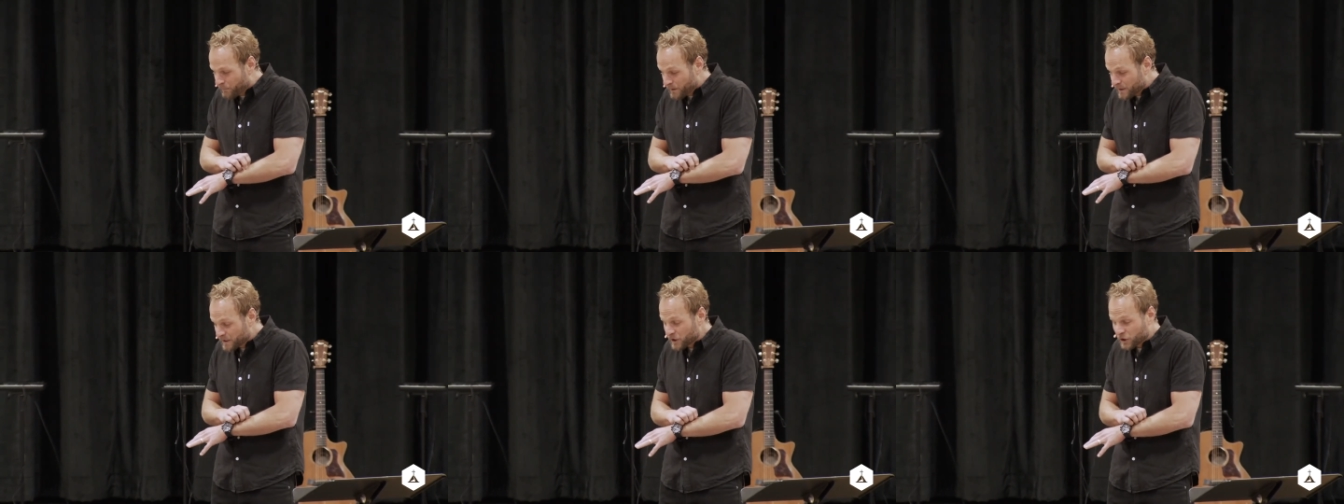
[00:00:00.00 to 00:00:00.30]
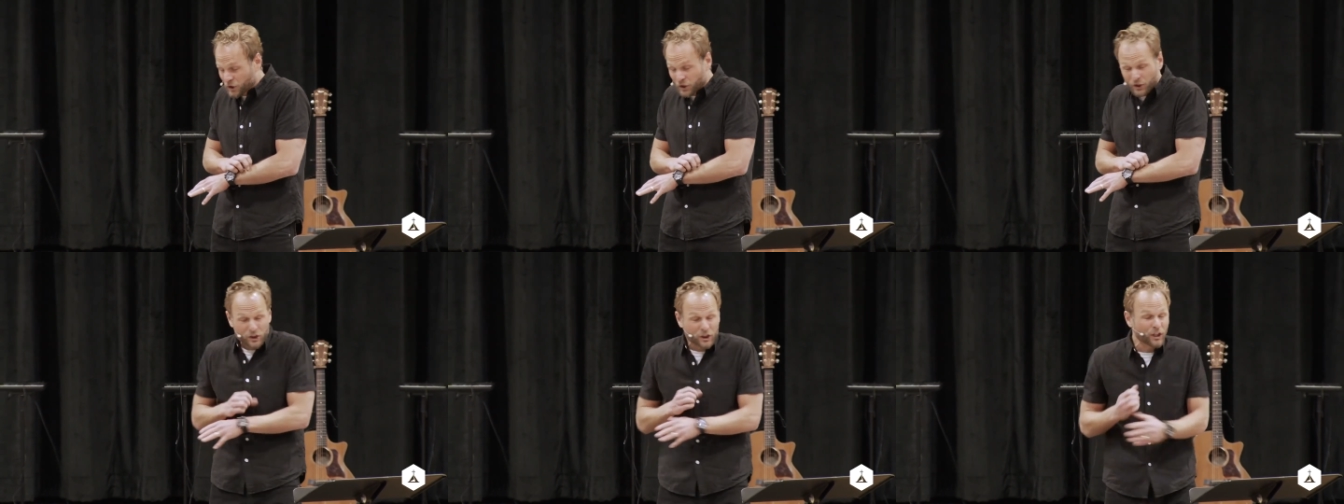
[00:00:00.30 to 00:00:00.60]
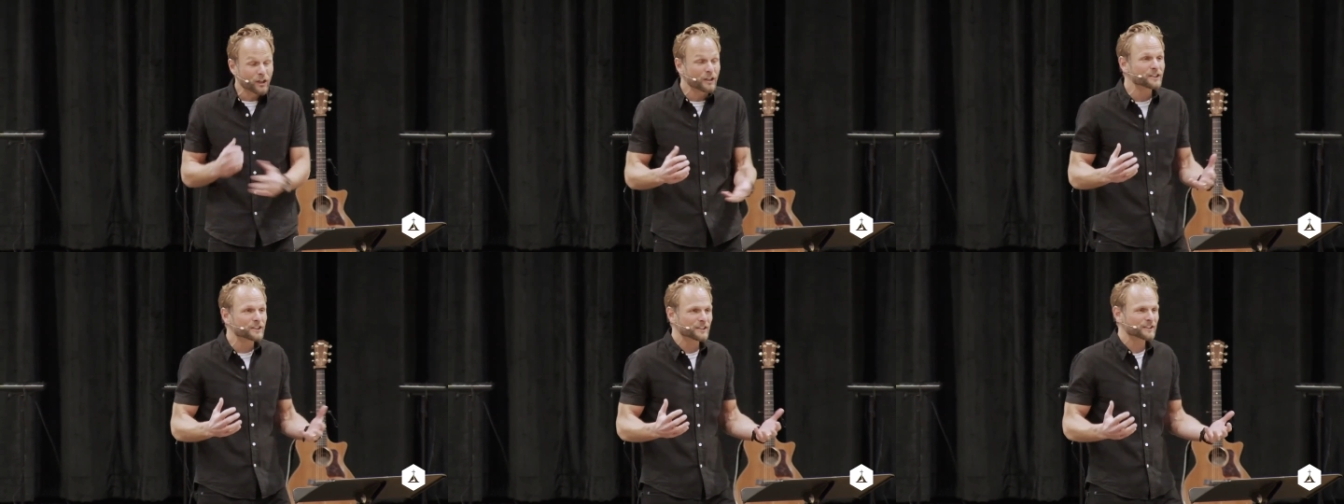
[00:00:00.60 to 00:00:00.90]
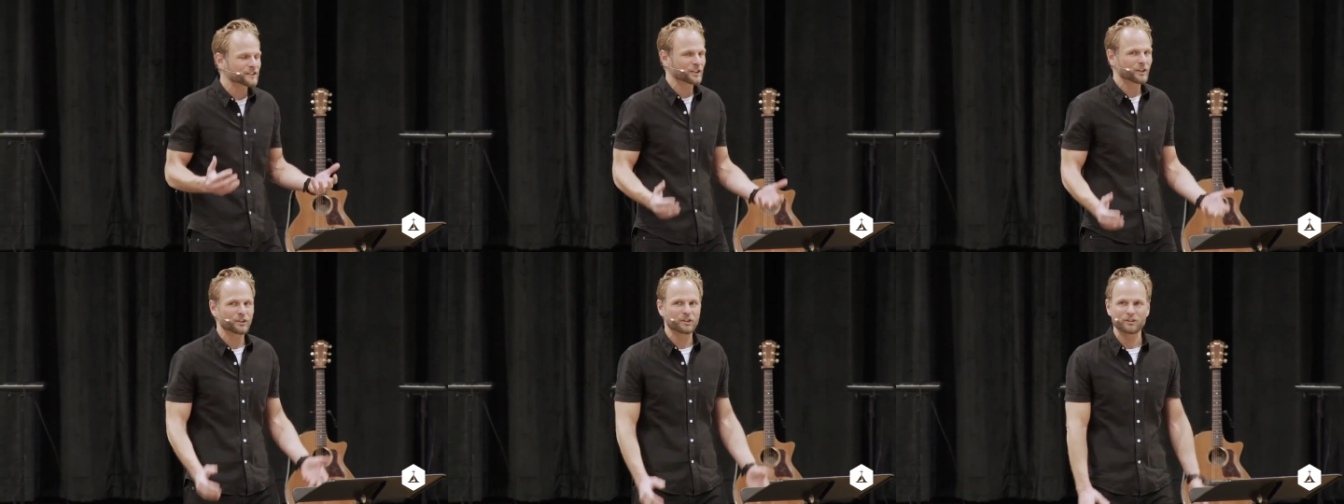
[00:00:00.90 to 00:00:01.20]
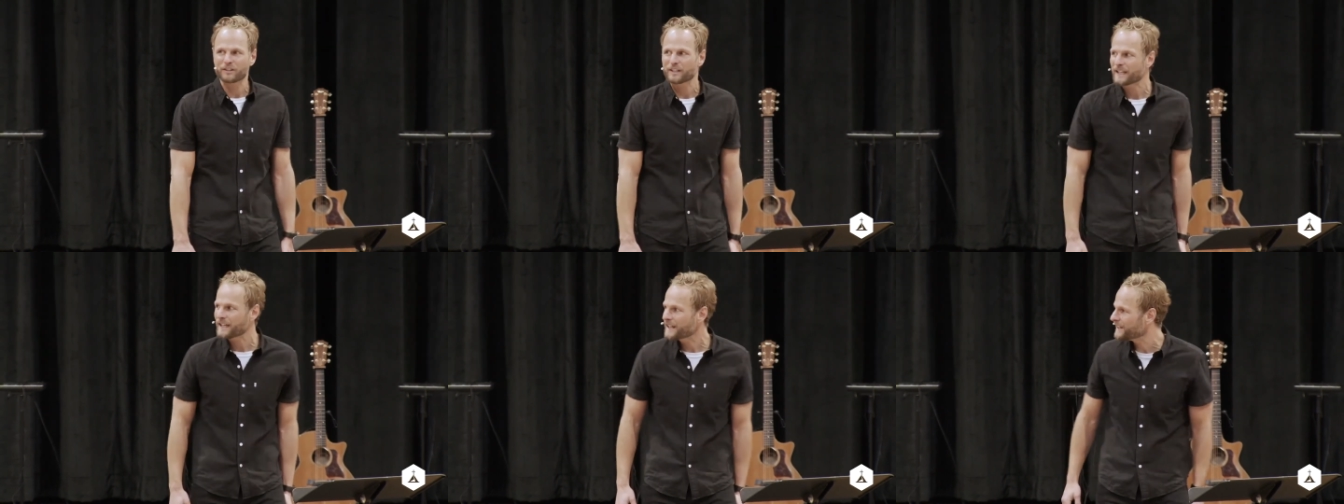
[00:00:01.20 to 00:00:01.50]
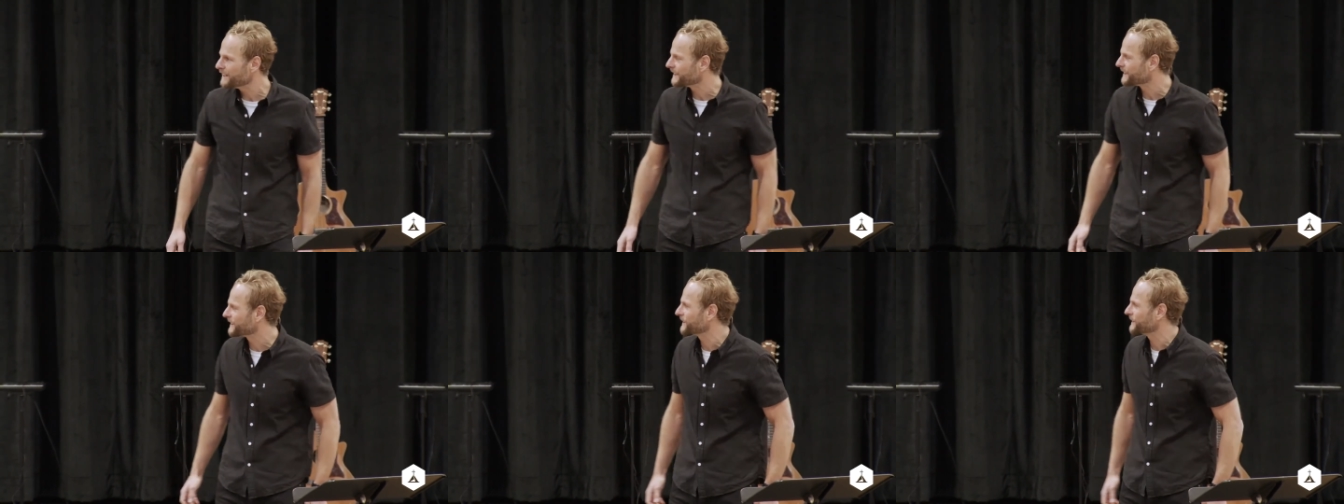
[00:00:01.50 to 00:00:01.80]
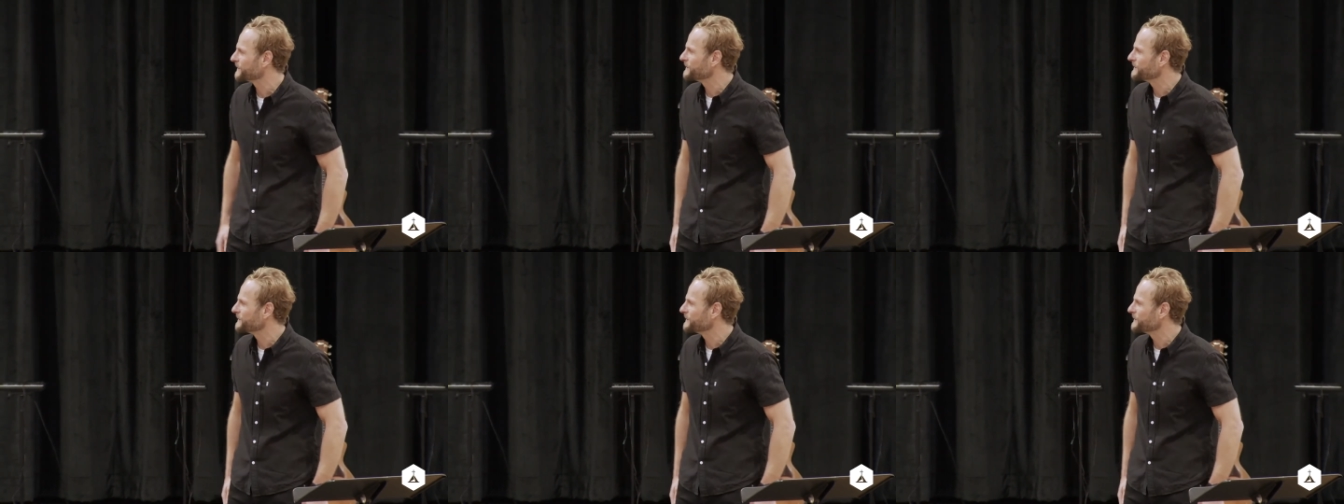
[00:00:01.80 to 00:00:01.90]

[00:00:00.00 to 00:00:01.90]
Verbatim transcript: The church is so unique.